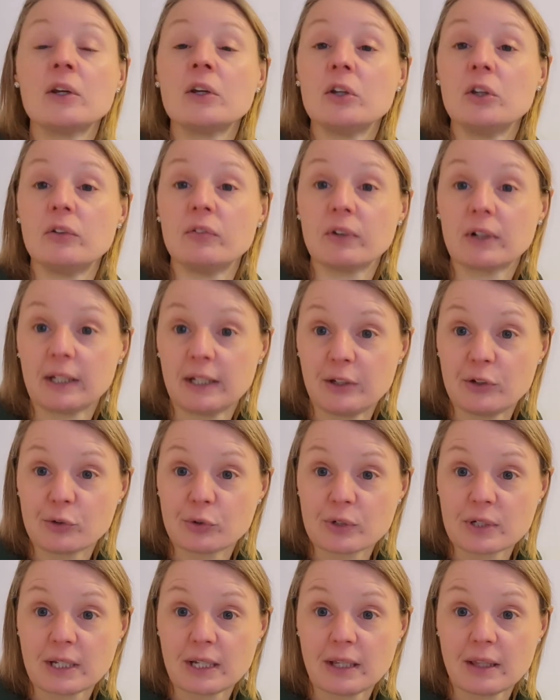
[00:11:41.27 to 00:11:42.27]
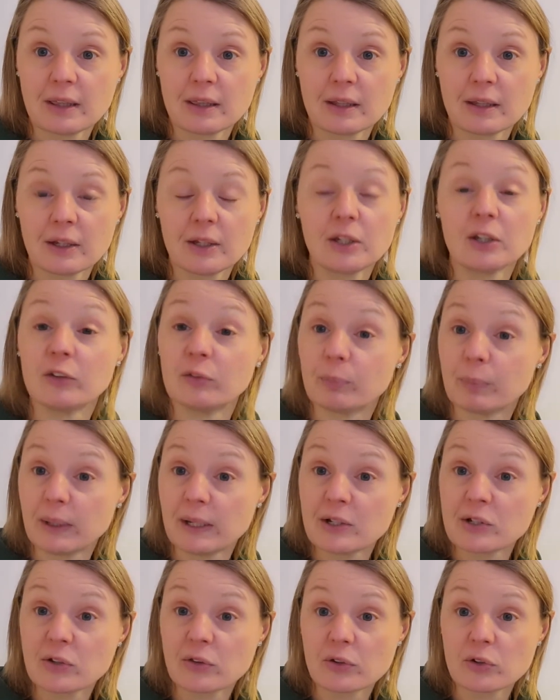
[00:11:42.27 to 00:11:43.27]
You've cleaned your teeth, you've
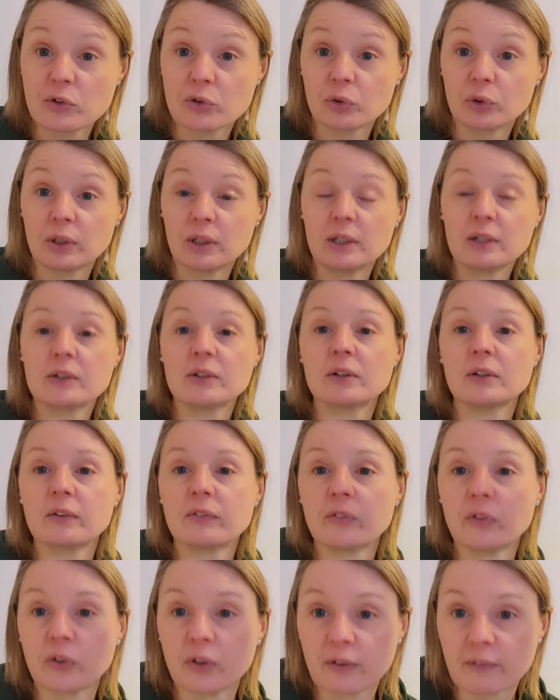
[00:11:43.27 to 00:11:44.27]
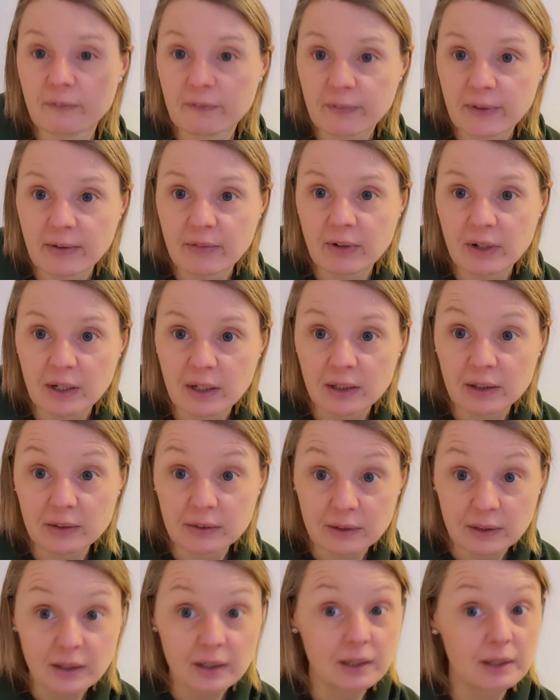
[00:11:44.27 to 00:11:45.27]
been to the toilet for the very
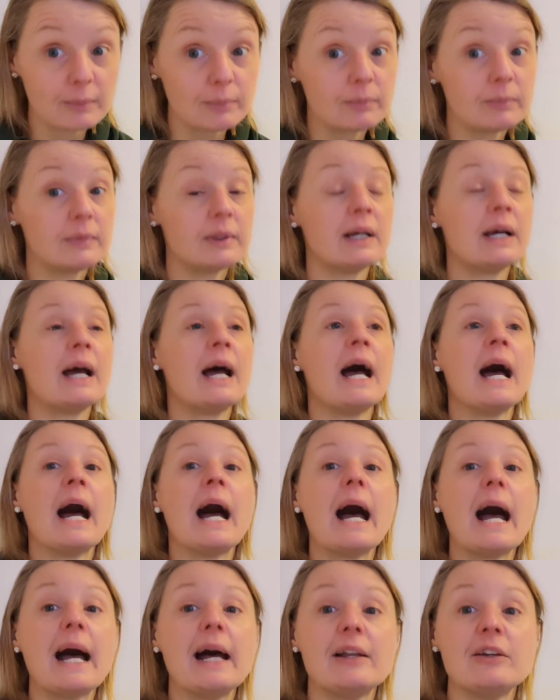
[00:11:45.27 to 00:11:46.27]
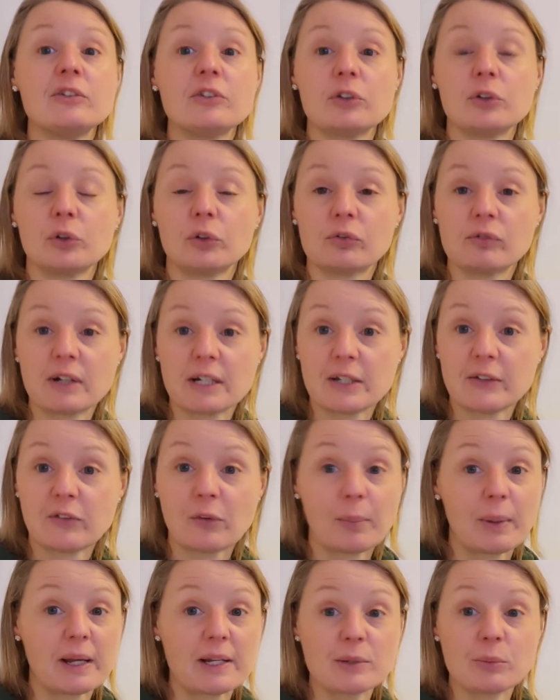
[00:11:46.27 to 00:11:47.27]
last time, and you're ready for
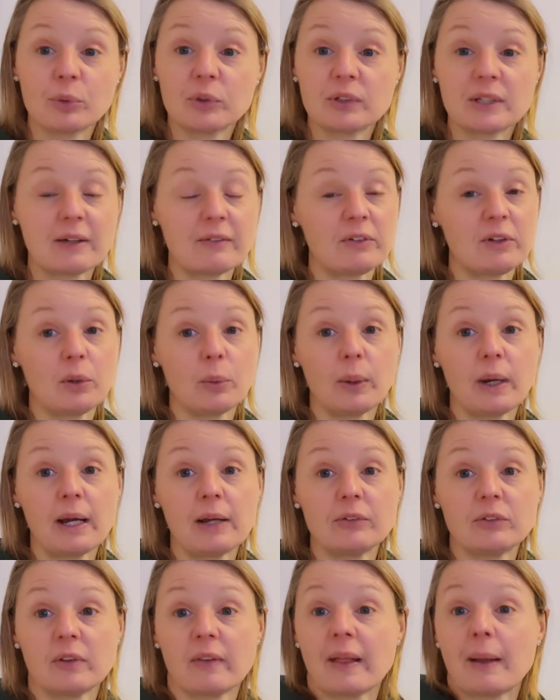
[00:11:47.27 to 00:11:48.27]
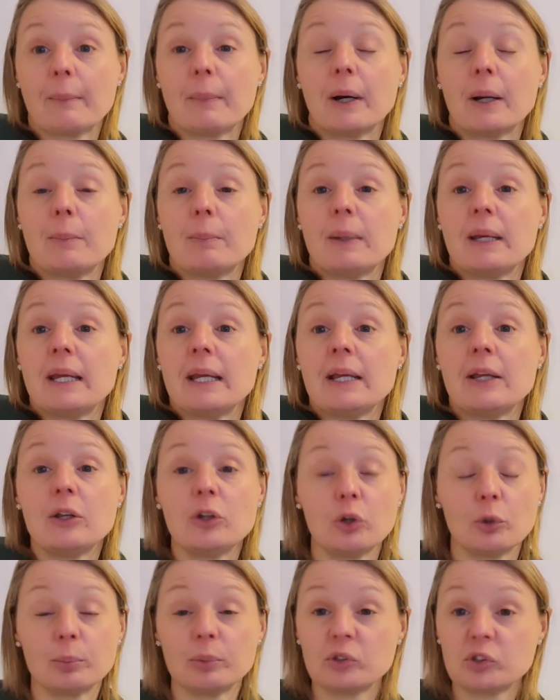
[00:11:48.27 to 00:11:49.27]
bed in whatever you wear. So that might be
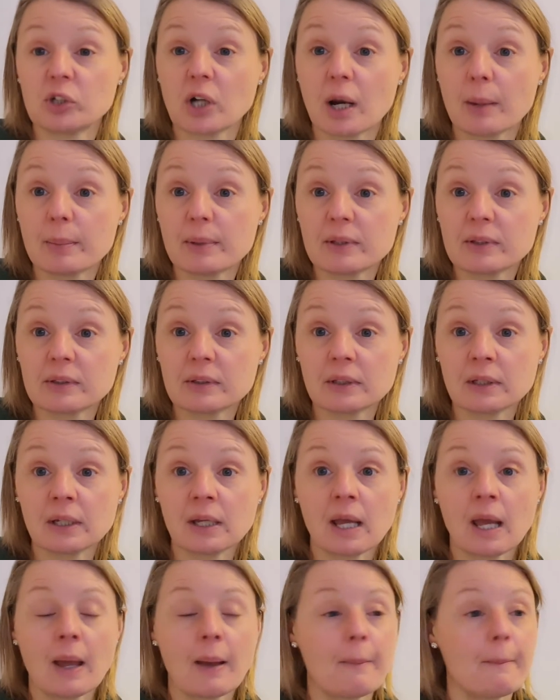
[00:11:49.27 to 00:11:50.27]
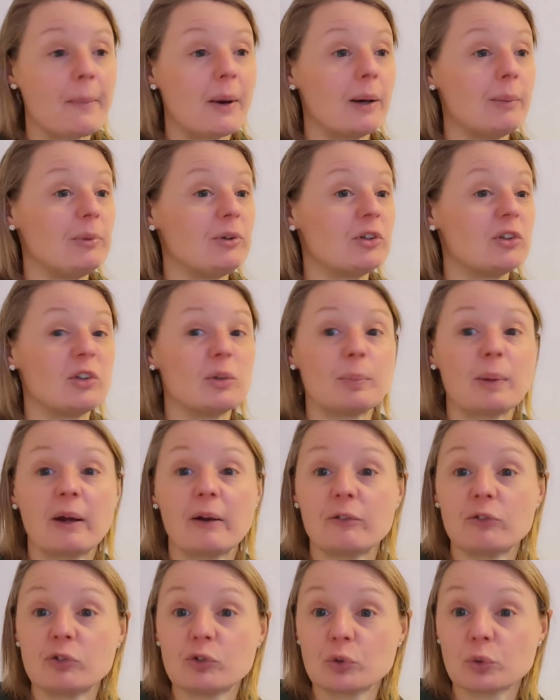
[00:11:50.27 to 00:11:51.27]
your pyjamas, it might be just a pair
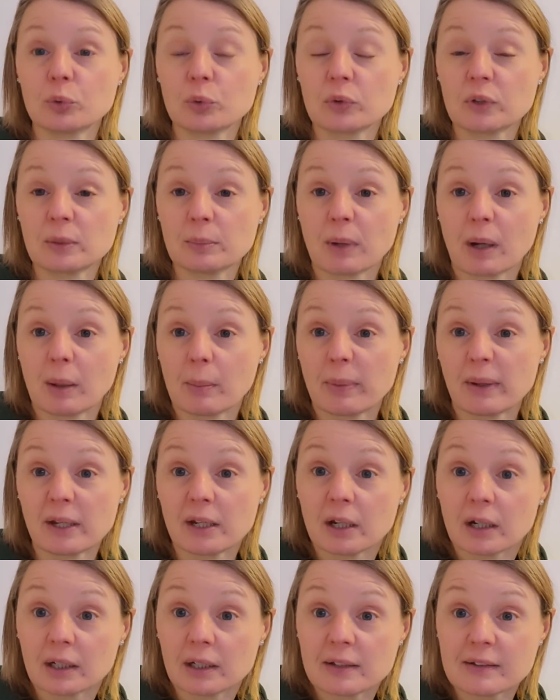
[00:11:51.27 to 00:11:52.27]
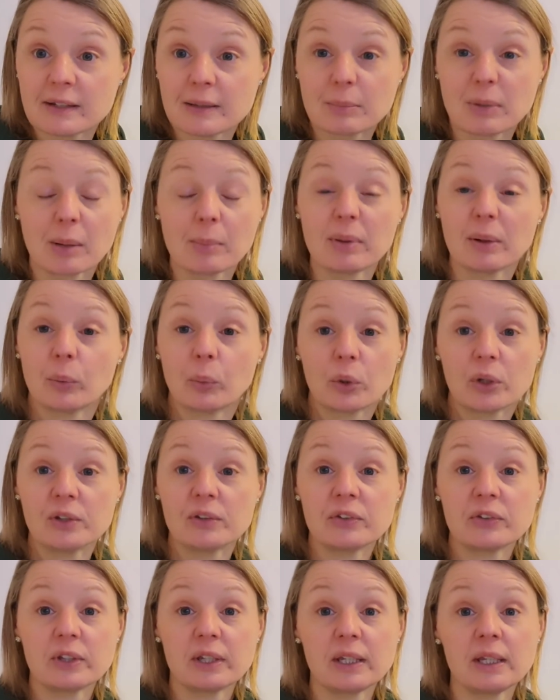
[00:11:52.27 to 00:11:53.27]
of shorts, it might be a nightie, it might be a
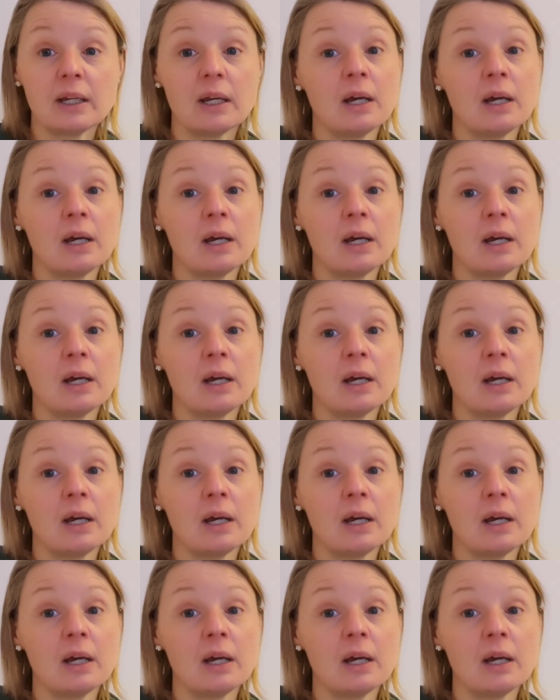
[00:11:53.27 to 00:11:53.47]
onesie,